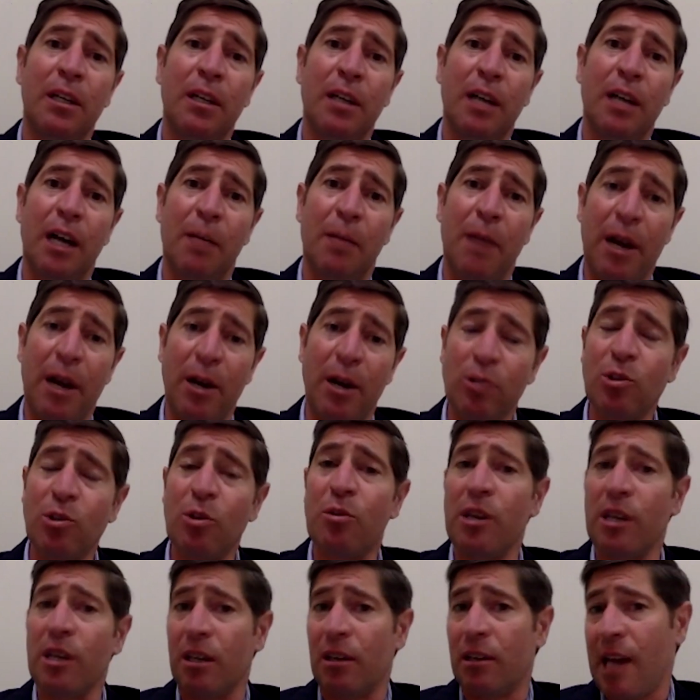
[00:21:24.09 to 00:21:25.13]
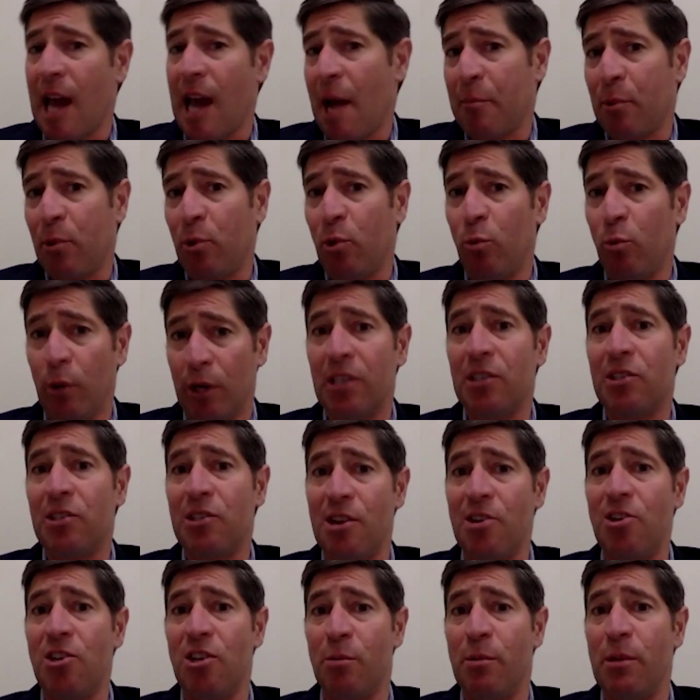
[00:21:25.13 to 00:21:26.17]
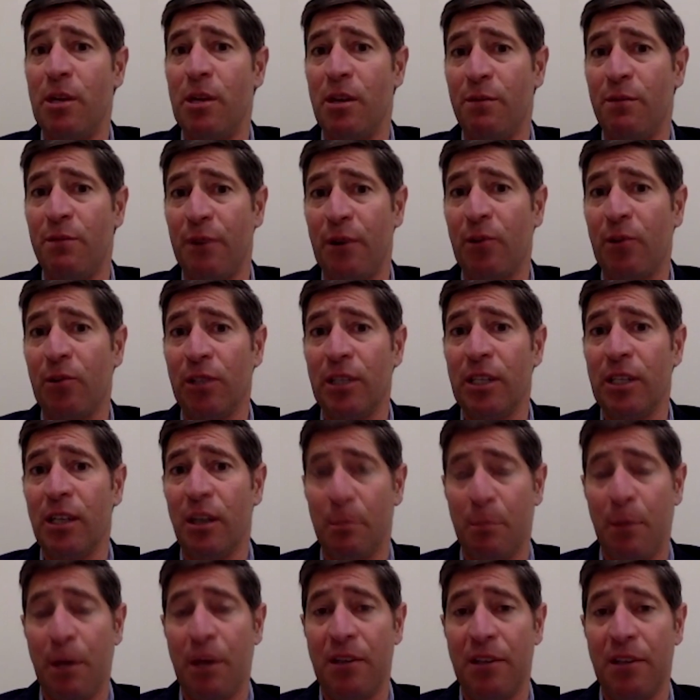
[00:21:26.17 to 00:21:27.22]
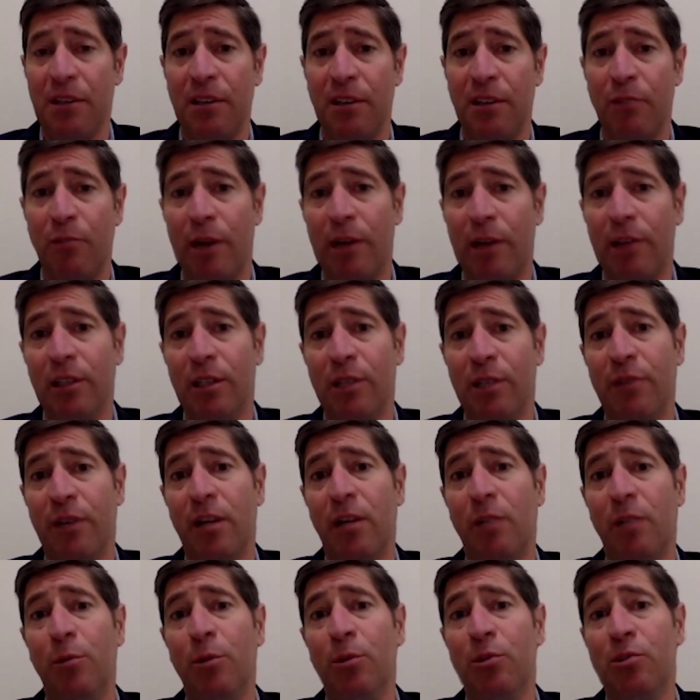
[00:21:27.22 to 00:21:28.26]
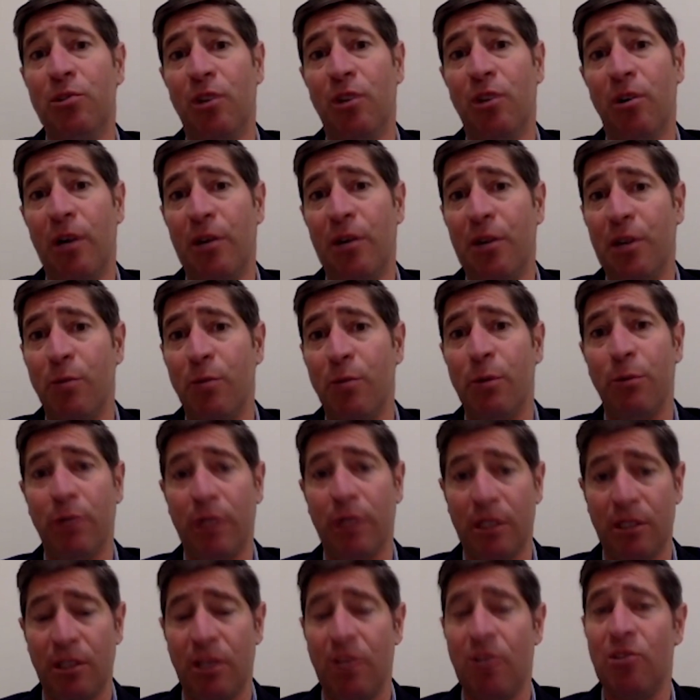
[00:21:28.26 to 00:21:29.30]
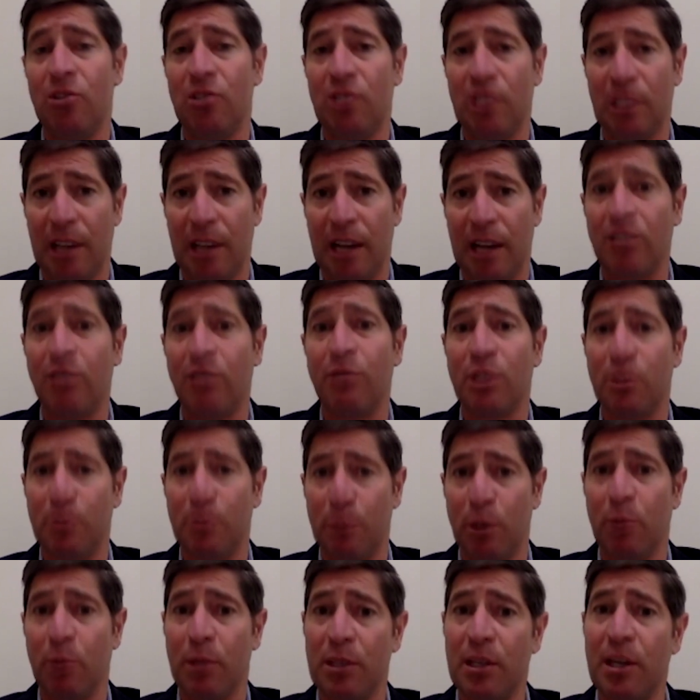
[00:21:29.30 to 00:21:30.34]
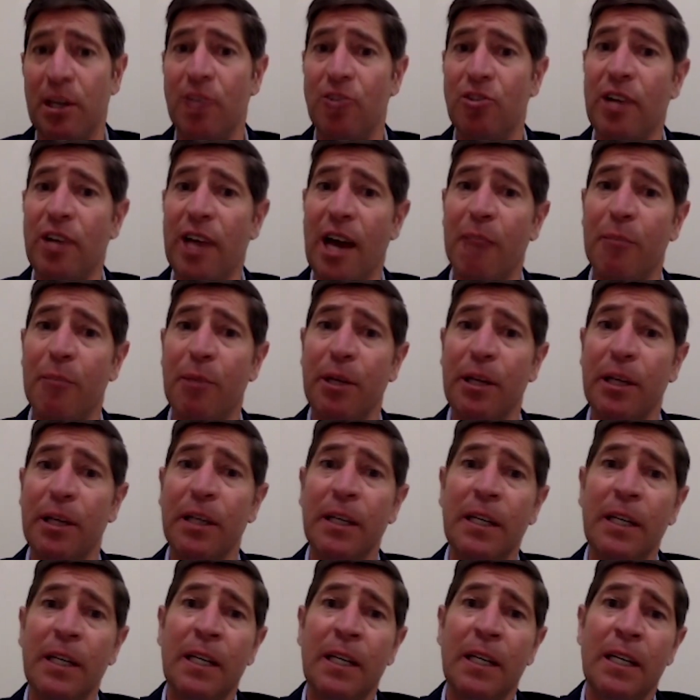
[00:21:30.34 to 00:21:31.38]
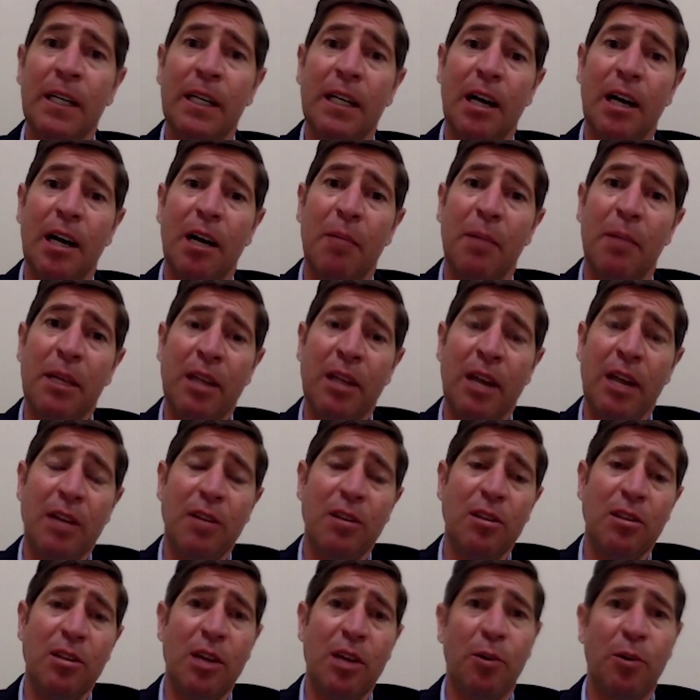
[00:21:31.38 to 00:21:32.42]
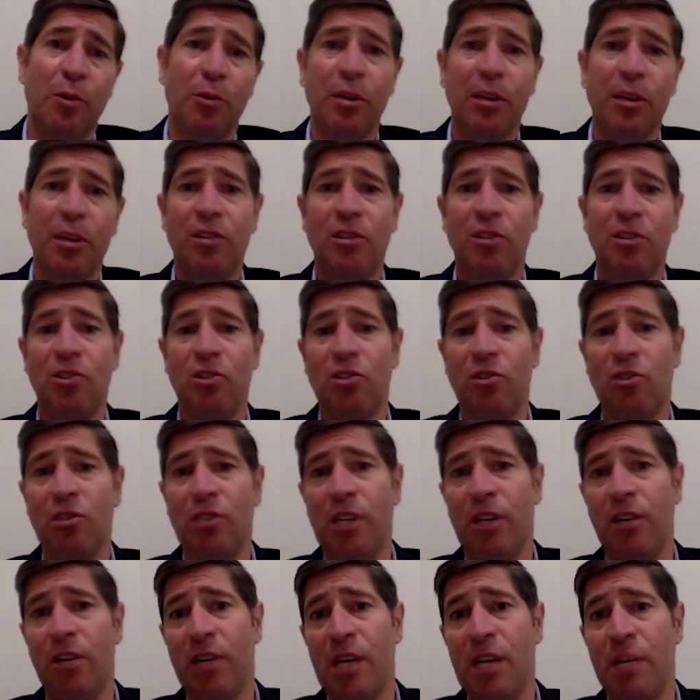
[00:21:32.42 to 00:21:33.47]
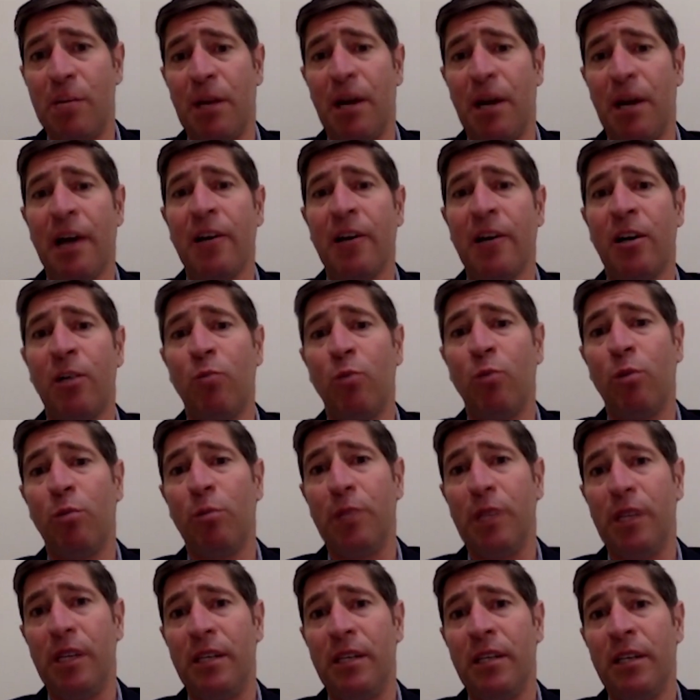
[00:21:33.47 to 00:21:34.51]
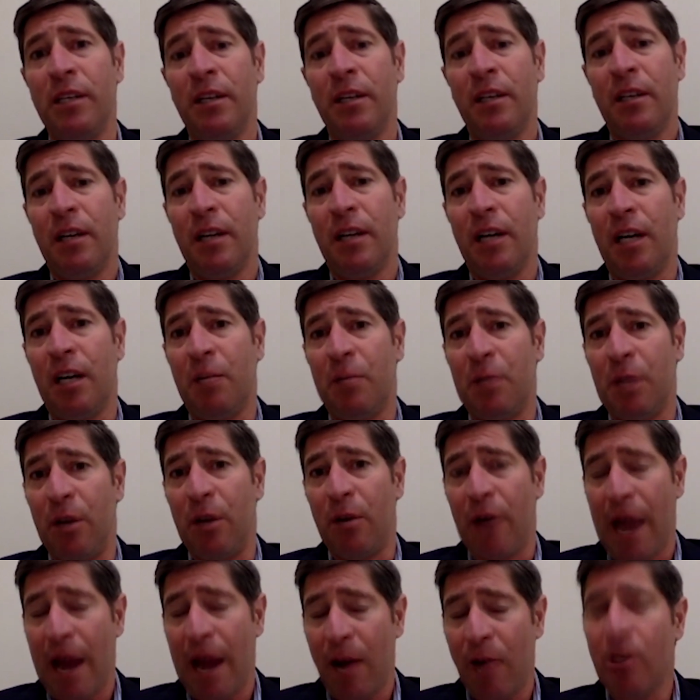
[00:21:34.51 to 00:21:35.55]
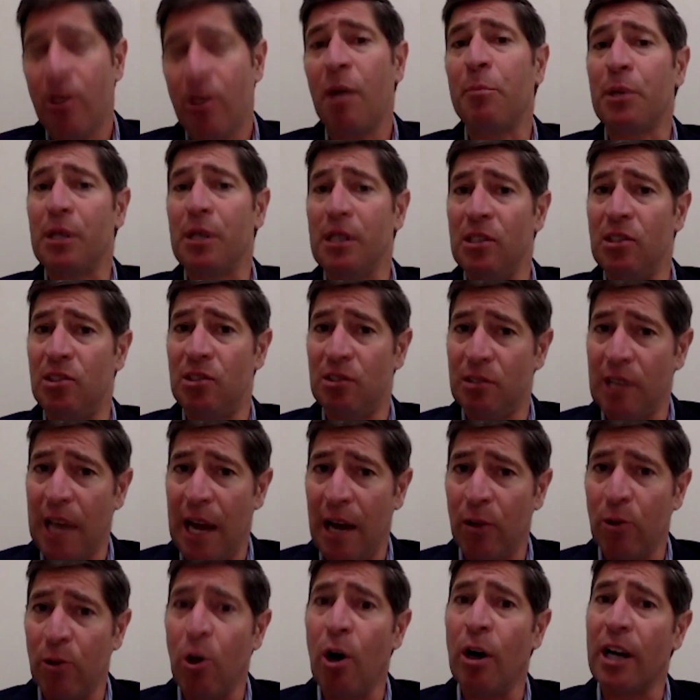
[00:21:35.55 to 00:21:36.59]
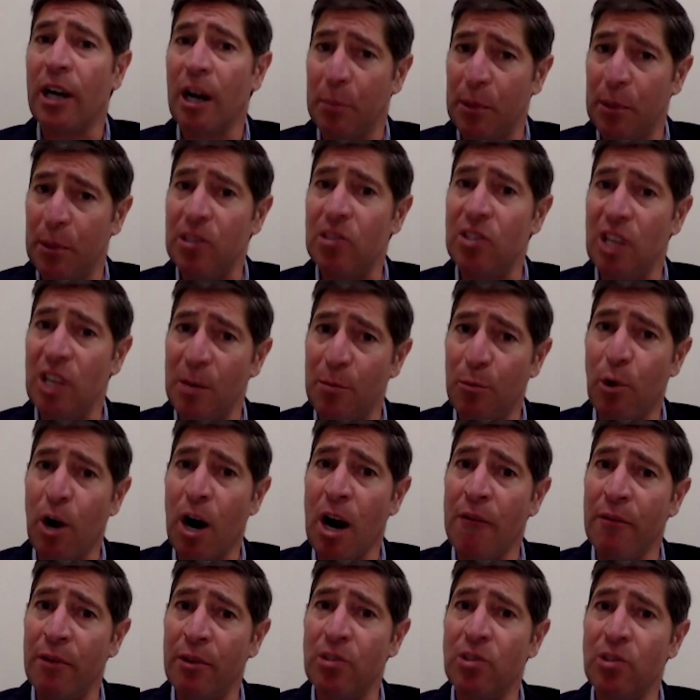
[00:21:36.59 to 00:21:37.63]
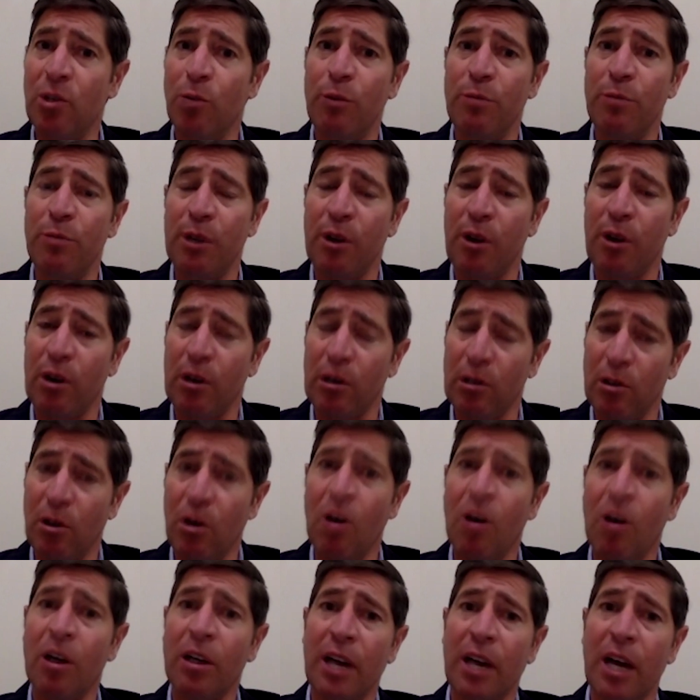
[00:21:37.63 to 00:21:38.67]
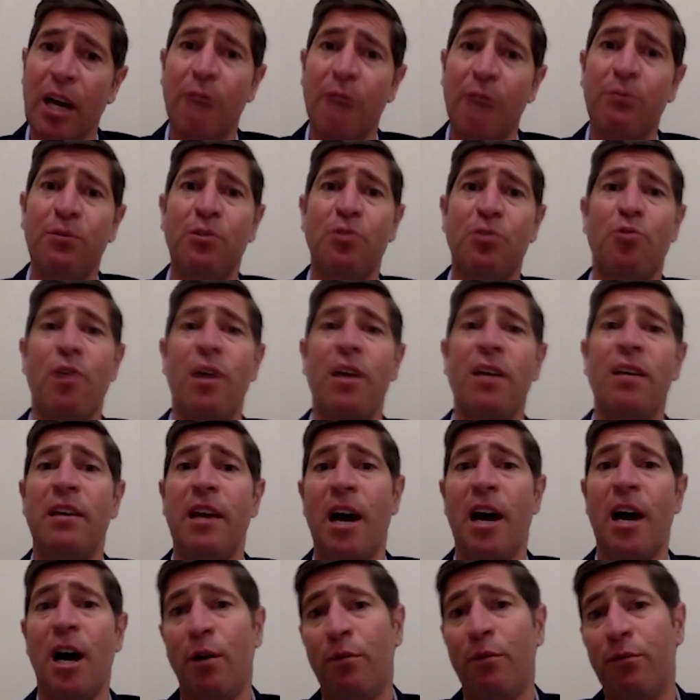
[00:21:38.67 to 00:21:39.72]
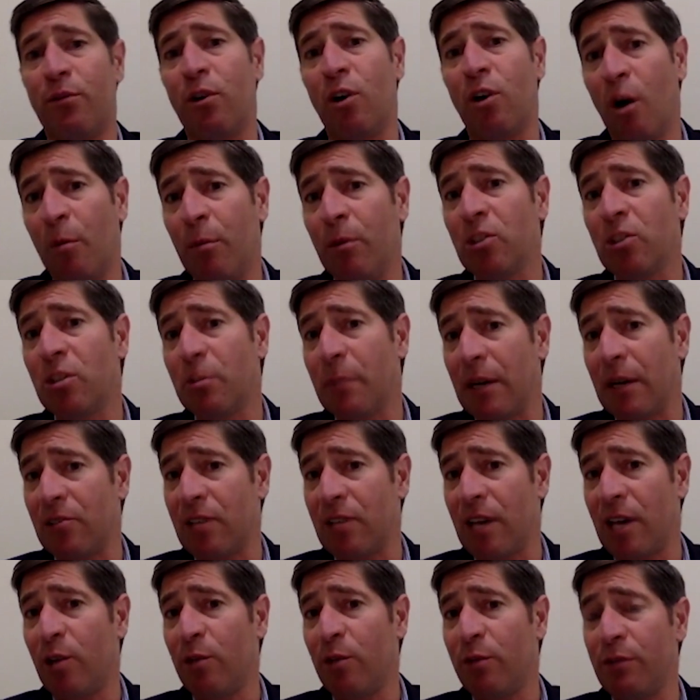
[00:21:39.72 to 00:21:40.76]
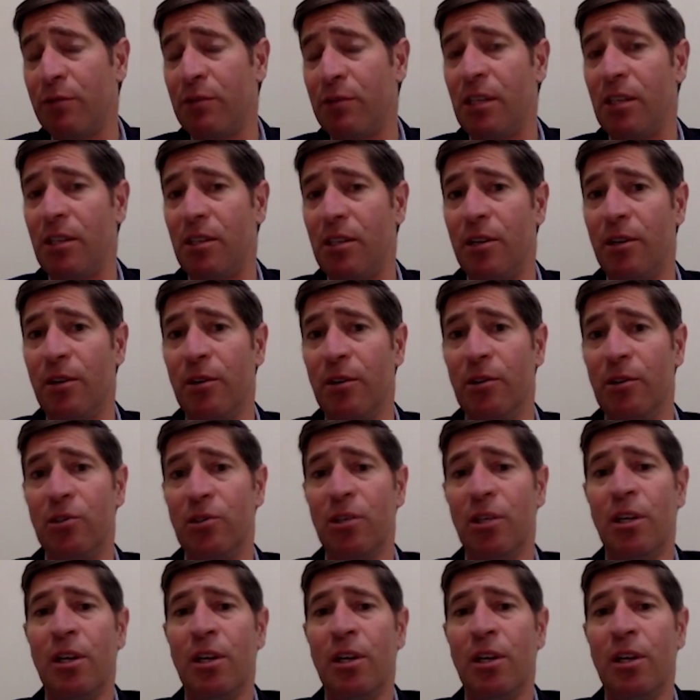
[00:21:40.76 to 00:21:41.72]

I also think capital will continue to be fairly abundant and readily available, so I think we will continue to see lots of experimentation happening. And then I think the other thing to just keep an eye on will be how long companies stay private. So we've been on a long kind of trend now for almost about 10 or 15 years,